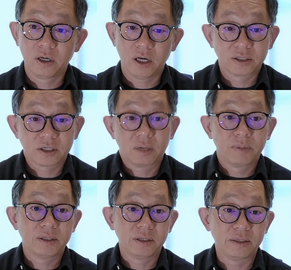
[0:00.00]
And it's
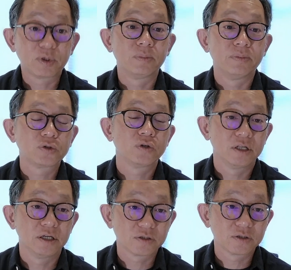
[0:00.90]
completely
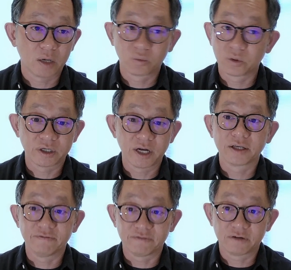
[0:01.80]
permissionless, right? We were not
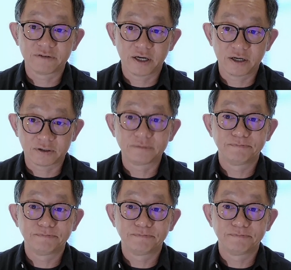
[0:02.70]
involved at all.